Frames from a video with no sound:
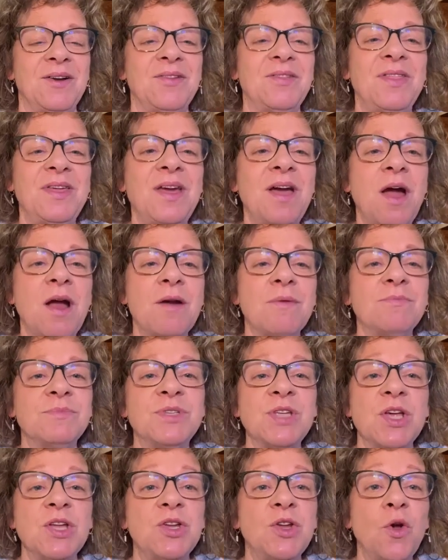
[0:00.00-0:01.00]
Under the
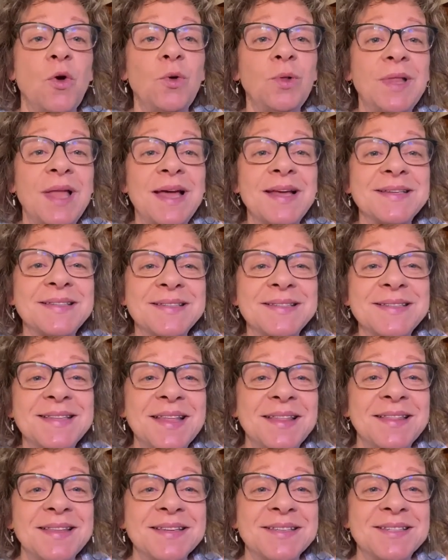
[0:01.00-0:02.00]
arms, no less
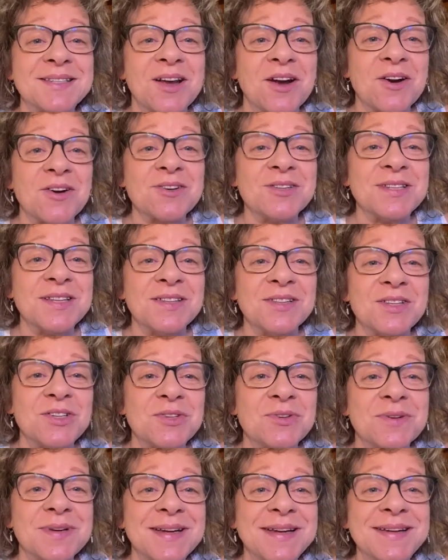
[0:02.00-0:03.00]
than the stars in the
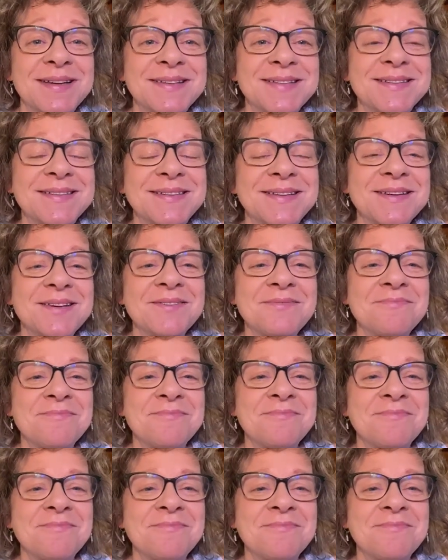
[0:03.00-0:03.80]
trees.